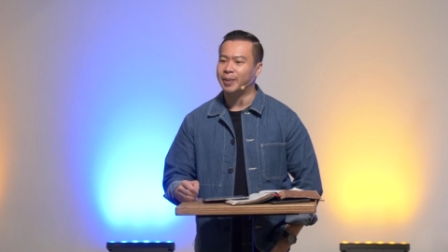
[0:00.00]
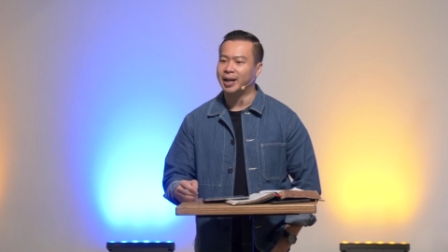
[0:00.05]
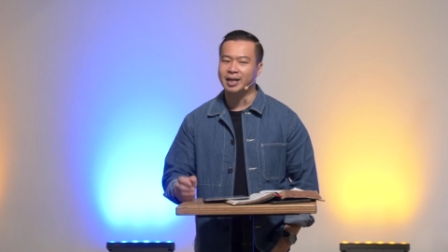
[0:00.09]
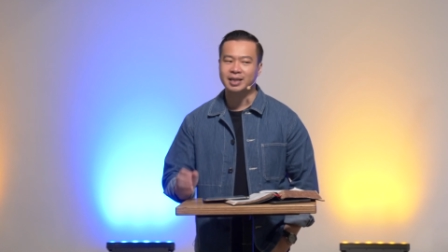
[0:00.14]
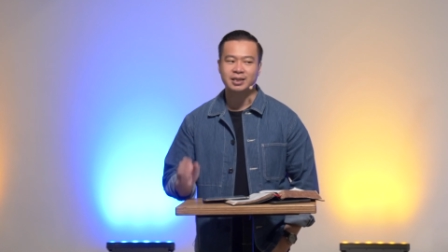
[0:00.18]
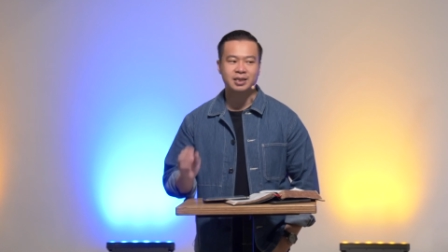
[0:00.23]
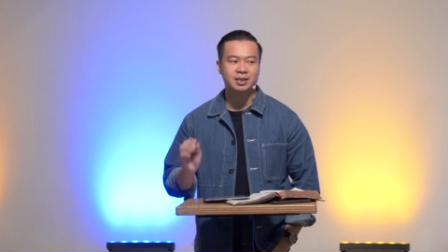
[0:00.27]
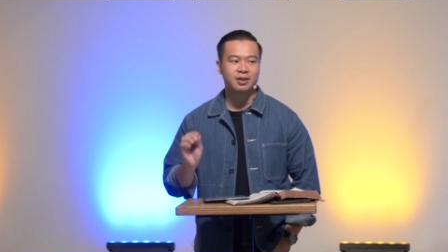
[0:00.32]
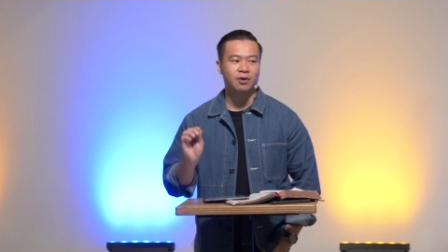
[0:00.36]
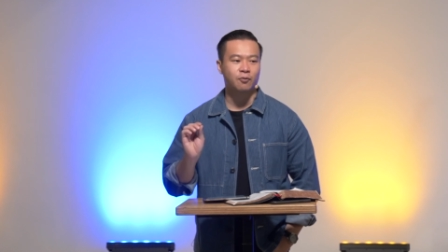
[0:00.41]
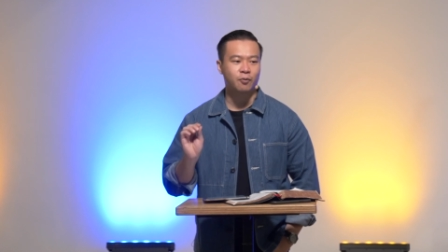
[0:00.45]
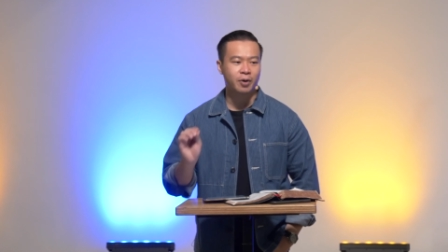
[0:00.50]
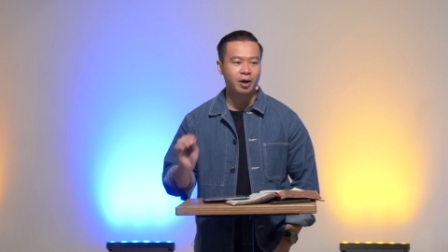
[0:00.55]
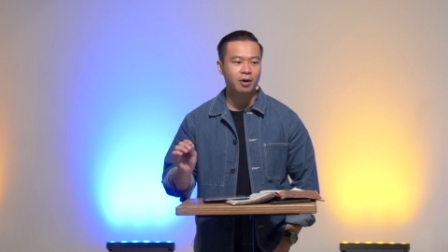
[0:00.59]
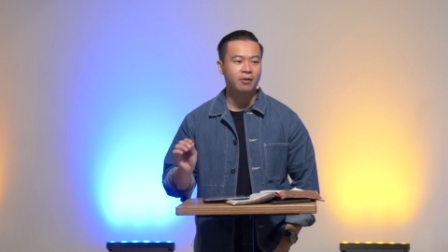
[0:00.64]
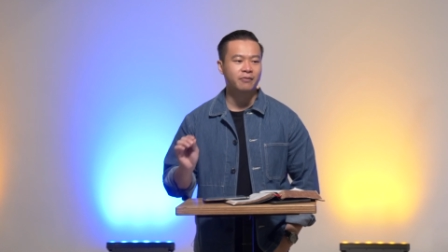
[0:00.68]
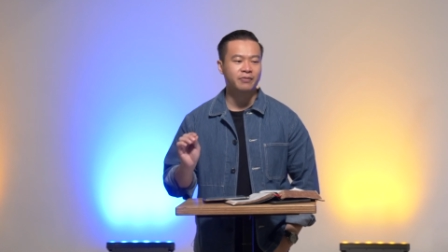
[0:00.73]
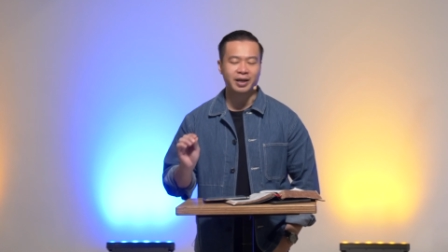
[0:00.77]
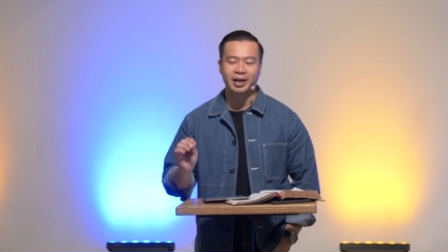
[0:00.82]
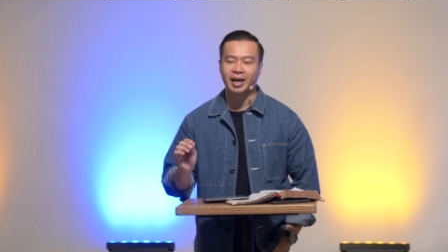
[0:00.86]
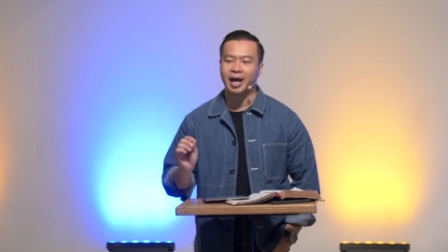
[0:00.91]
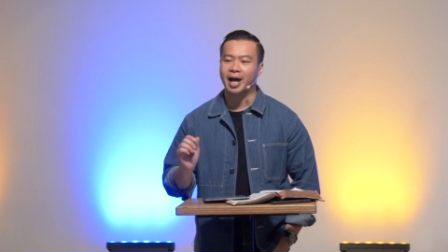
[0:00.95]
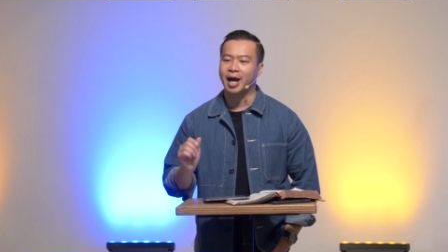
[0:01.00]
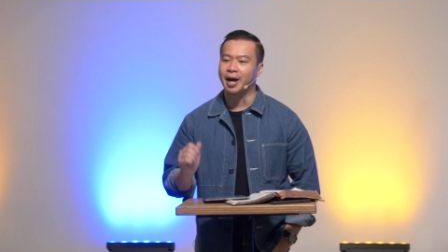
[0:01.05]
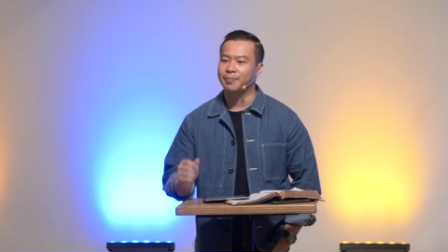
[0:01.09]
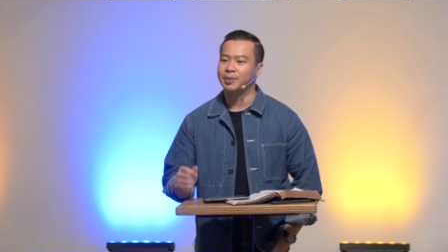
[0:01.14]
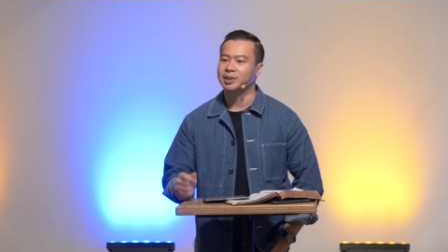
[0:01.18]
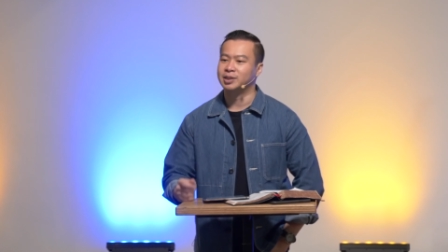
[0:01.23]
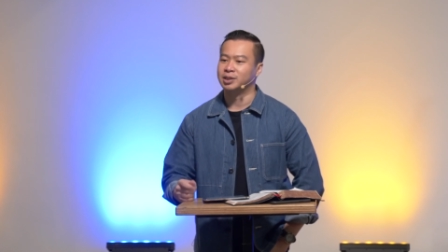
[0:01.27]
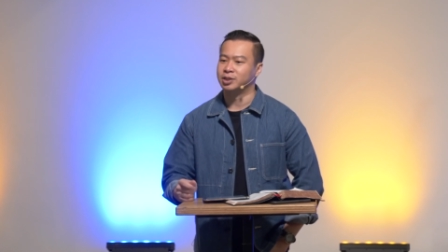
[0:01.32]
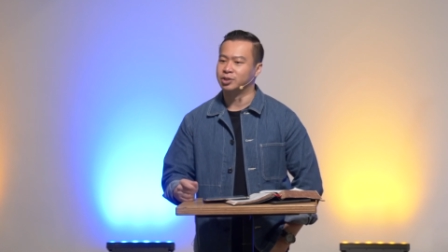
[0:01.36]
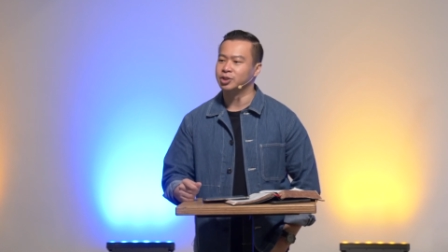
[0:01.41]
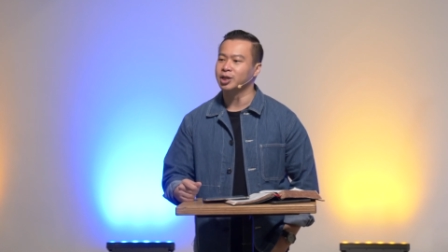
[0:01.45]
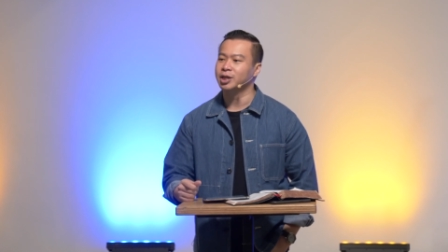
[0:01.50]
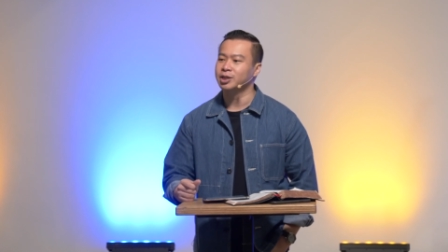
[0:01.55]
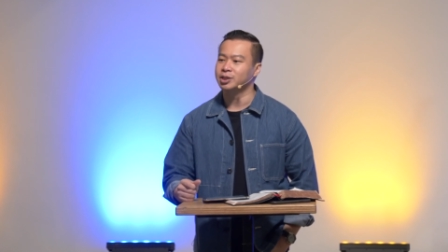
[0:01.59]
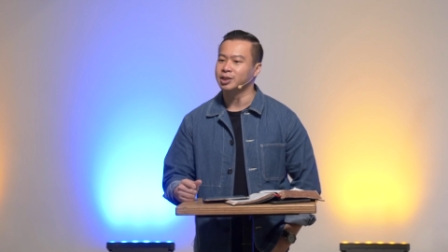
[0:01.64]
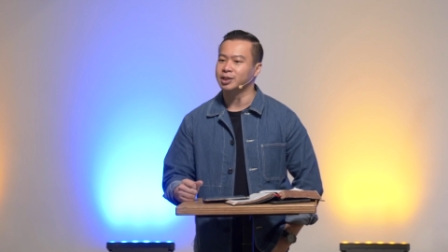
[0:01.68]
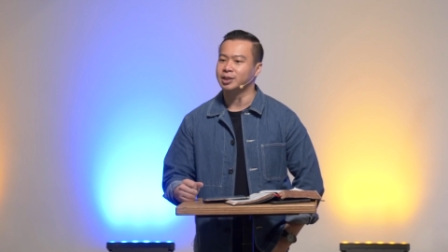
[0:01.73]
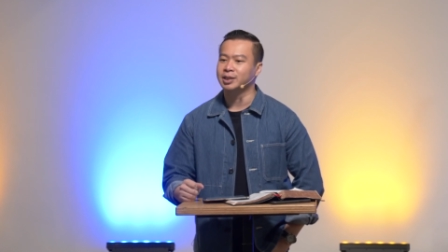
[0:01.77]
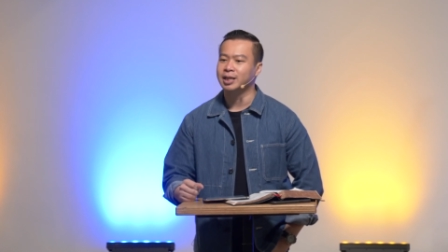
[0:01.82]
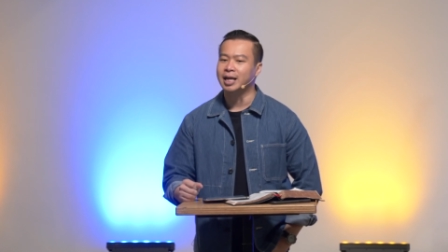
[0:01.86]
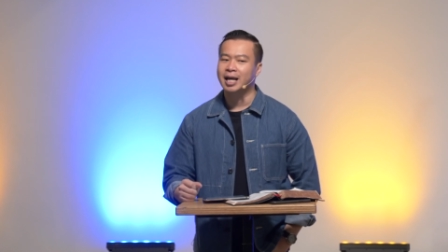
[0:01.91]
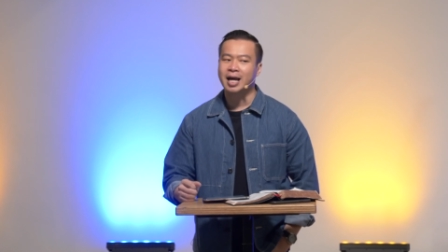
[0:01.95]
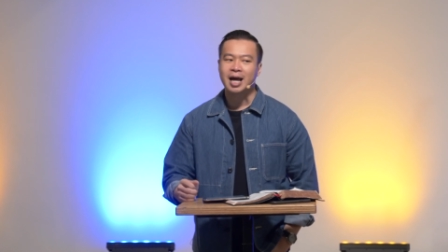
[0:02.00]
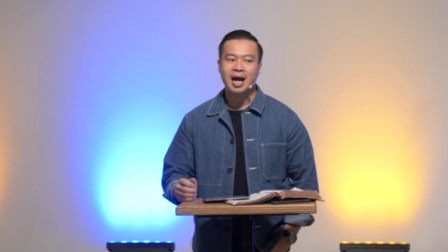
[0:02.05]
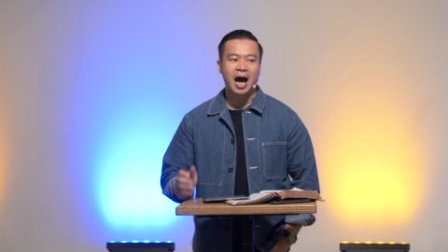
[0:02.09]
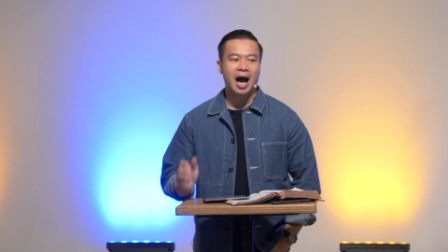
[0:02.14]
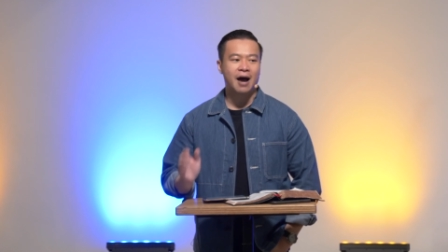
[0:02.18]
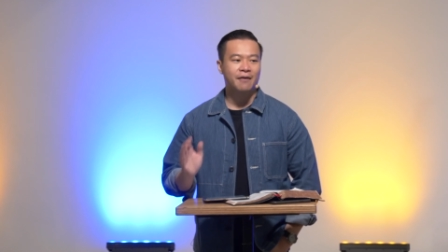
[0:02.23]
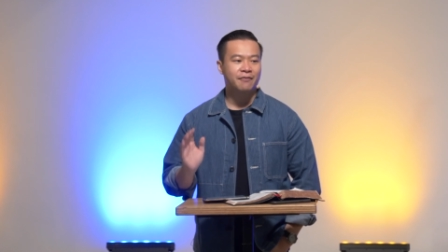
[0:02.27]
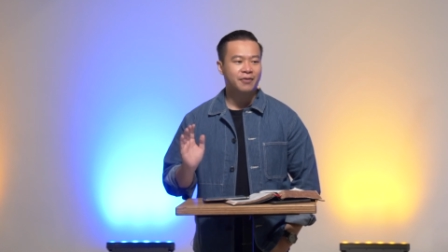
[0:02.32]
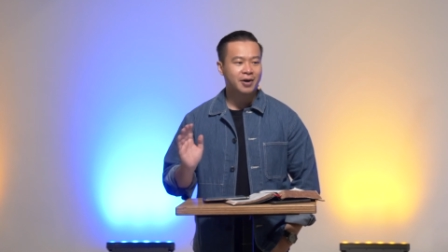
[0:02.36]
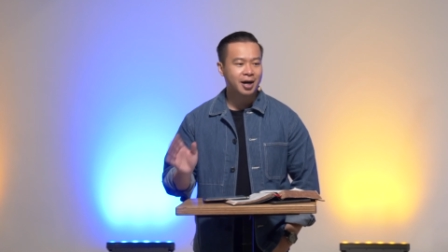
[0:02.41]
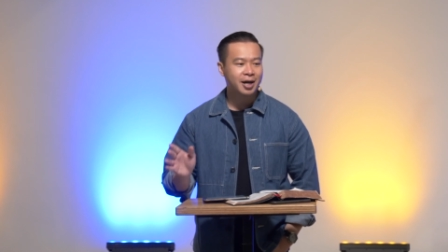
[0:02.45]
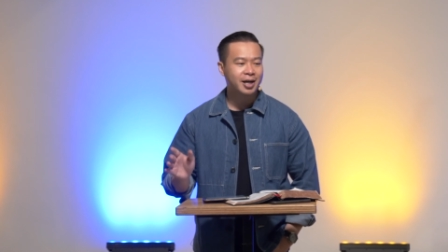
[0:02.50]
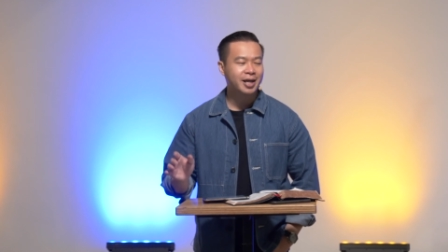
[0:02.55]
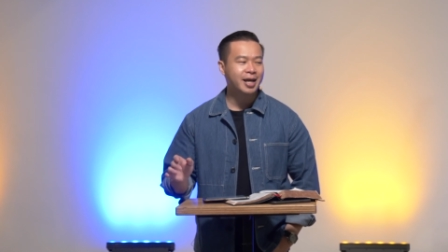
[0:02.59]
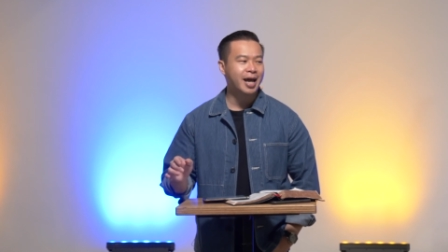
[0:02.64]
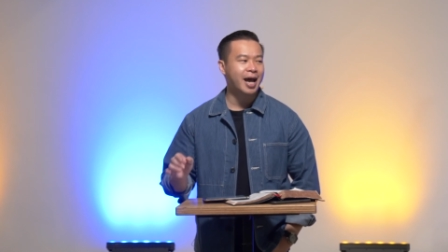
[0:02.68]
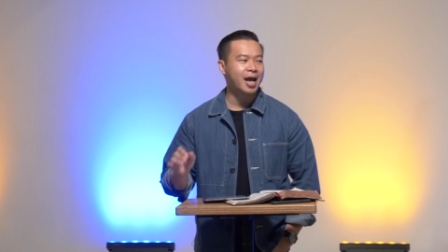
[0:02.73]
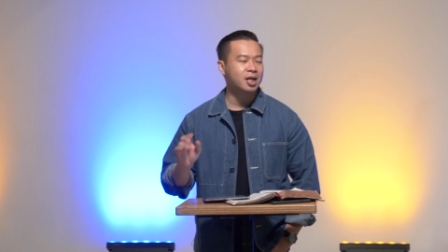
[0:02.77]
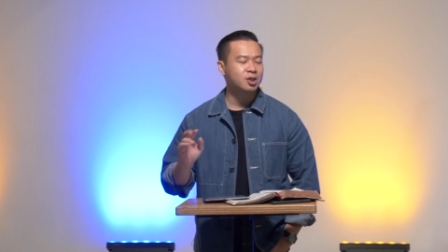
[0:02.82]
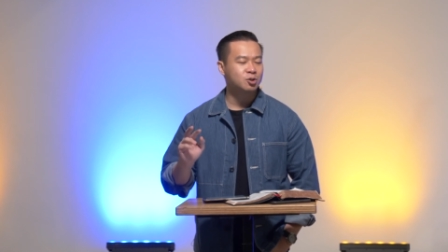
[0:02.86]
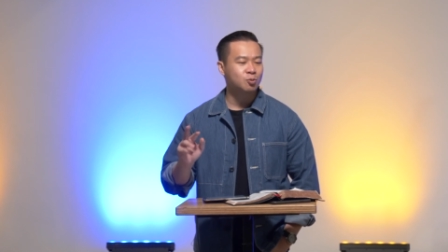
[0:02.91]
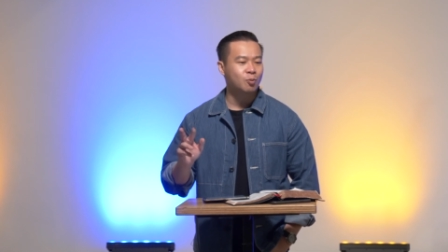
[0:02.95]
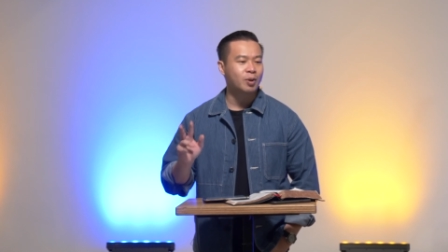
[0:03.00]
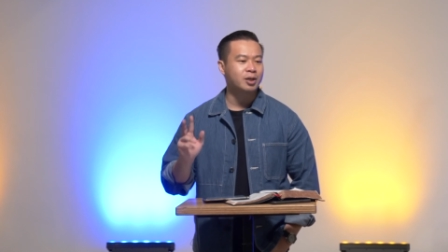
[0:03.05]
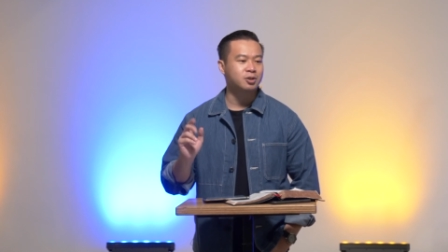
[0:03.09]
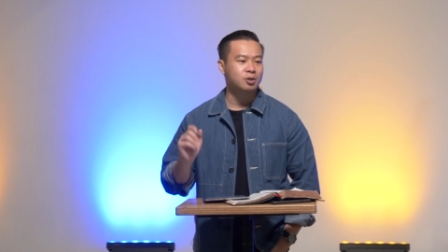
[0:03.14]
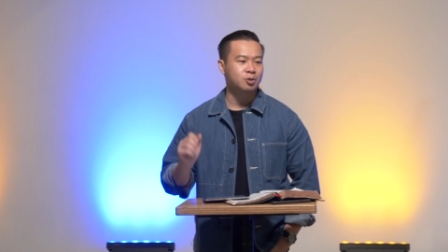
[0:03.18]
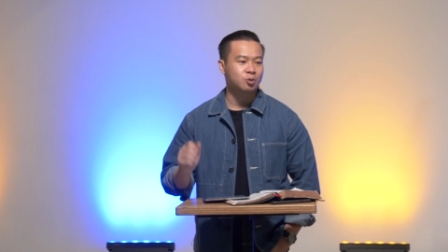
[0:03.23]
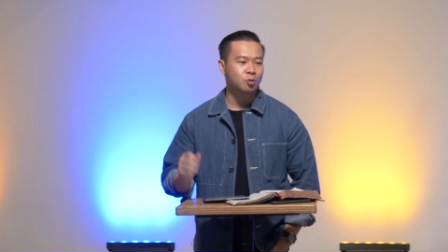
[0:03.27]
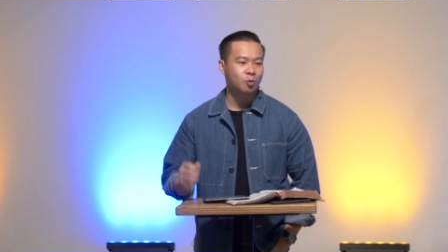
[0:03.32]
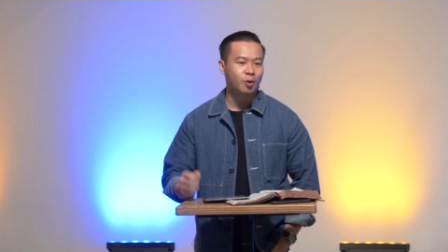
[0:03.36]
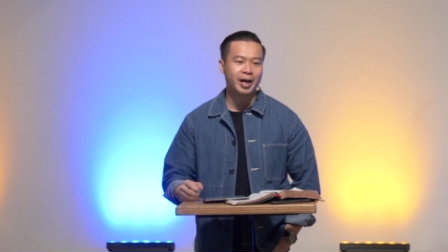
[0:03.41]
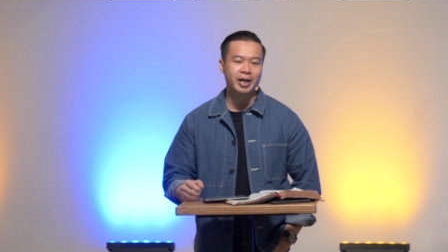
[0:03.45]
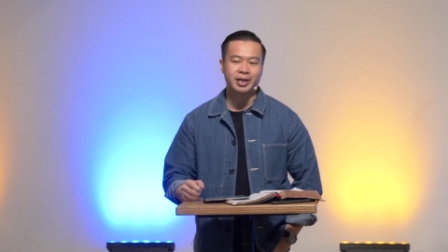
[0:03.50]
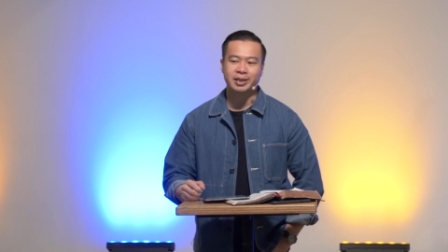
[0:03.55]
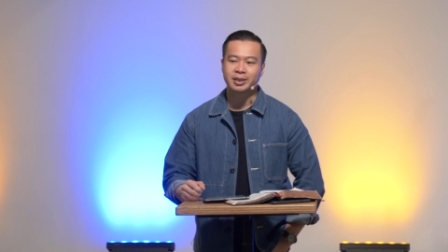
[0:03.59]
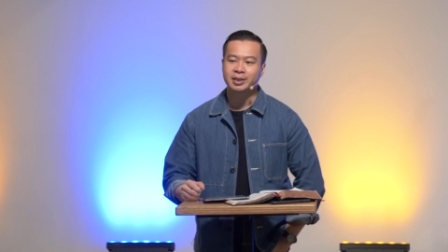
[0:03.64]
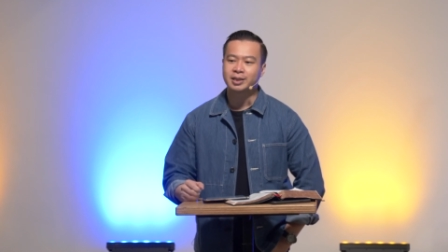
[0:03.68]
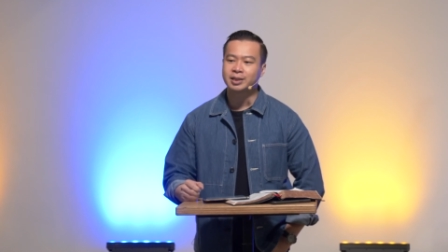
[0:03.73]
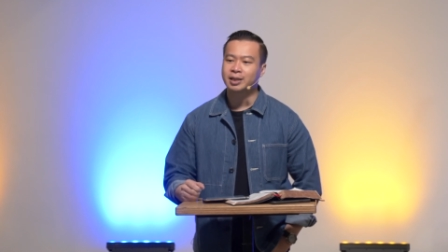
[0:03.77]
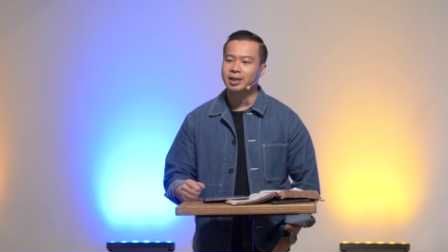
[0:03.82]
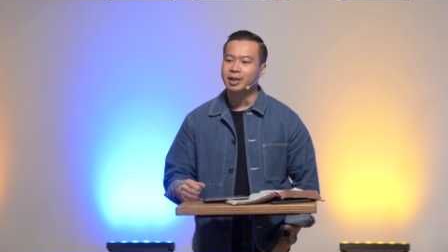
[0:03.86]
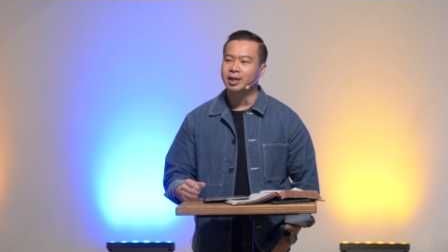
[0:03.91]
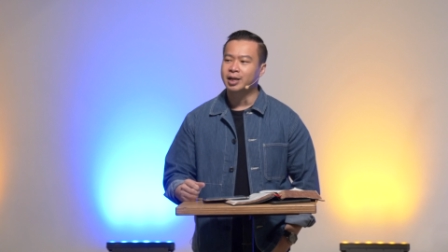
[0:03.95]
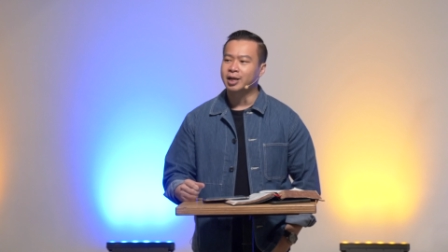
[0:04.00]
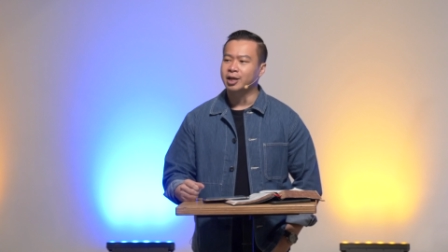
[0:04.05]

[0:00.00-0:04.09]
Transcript: but this is a real thing that happens in churches. I've heard it at least once or twice.